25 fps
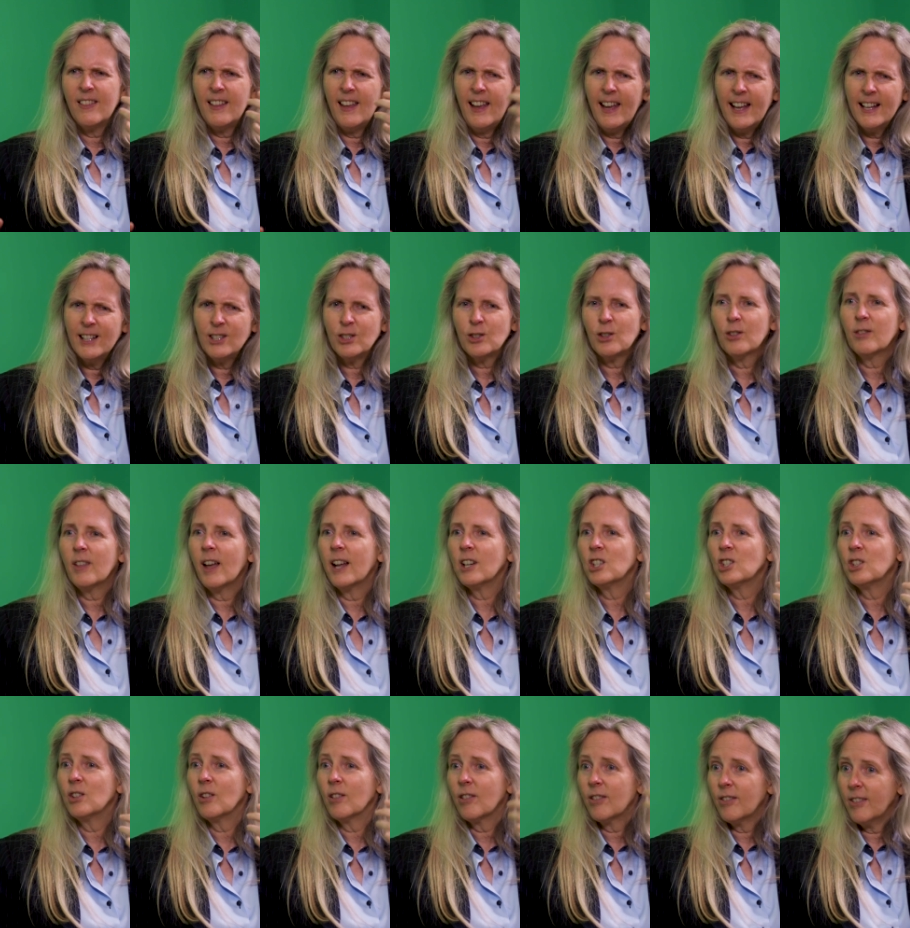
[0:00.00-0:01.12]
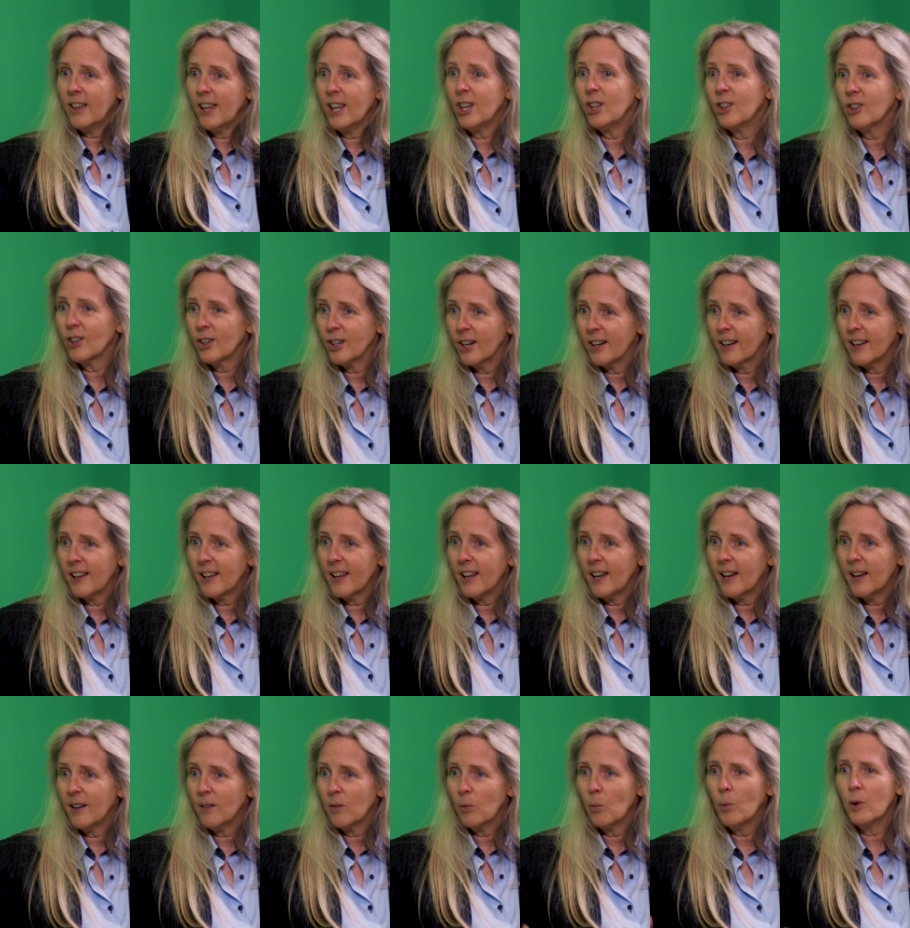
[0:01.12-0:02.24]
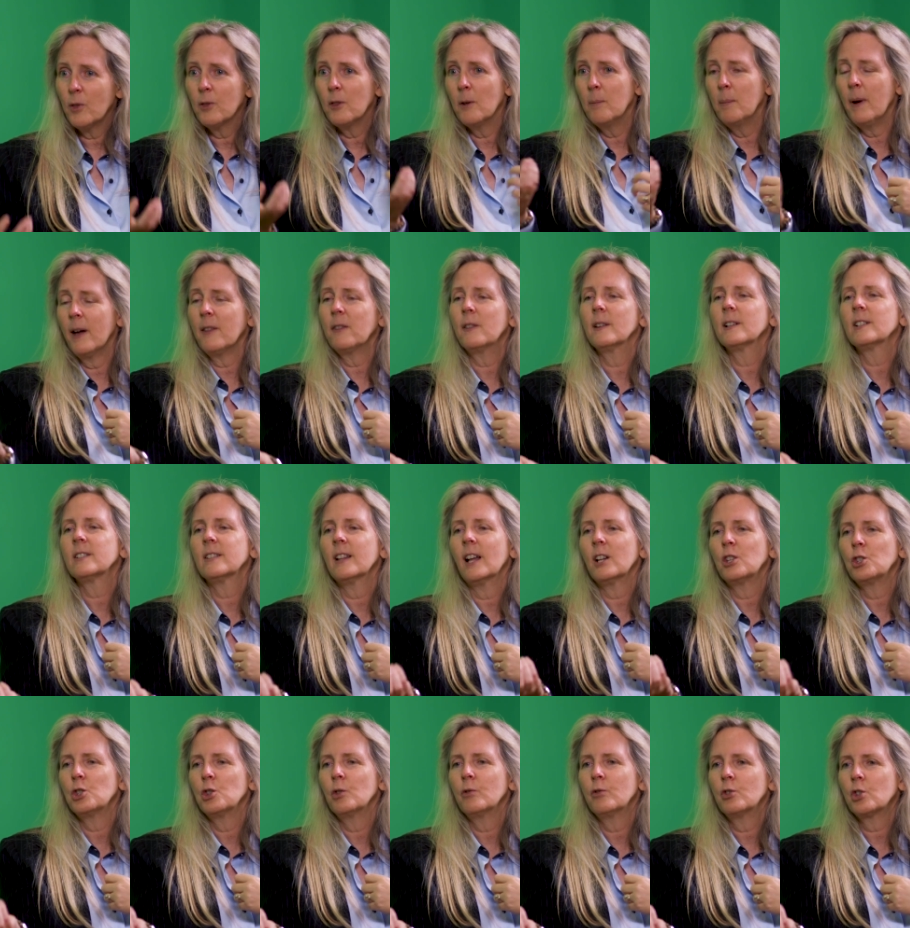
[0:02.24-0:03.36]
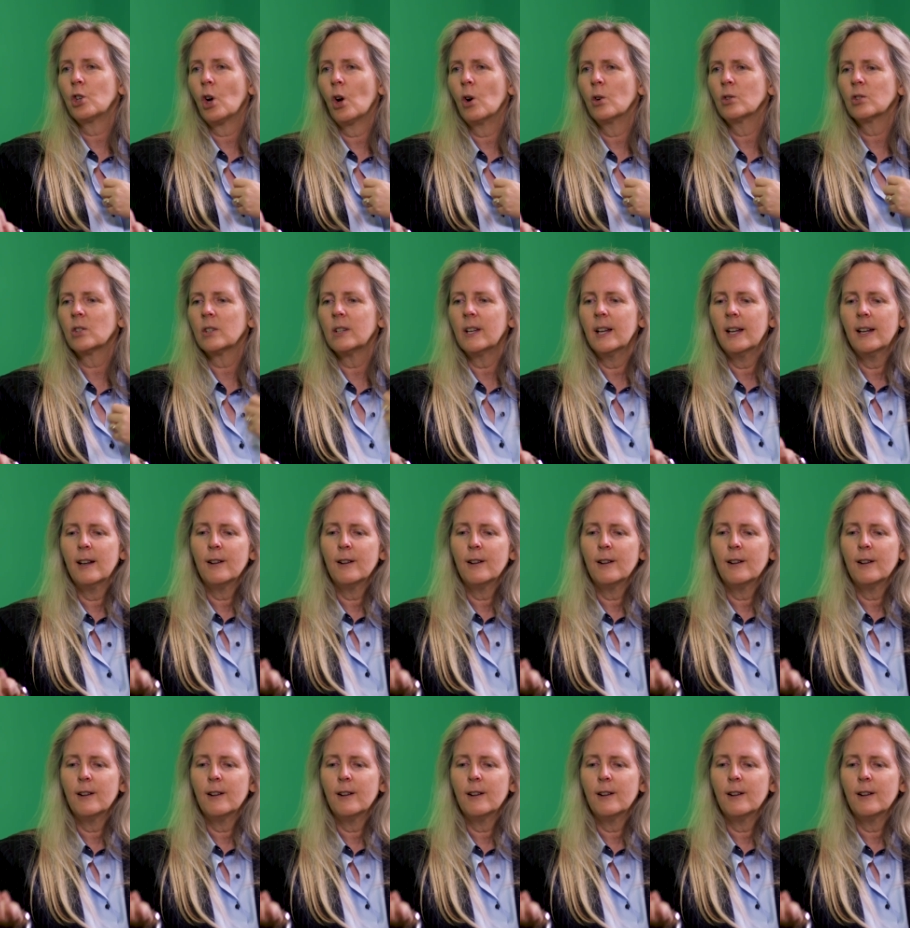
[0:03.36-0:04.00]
the answer that you think you're gonna get with the methods that you've chosen?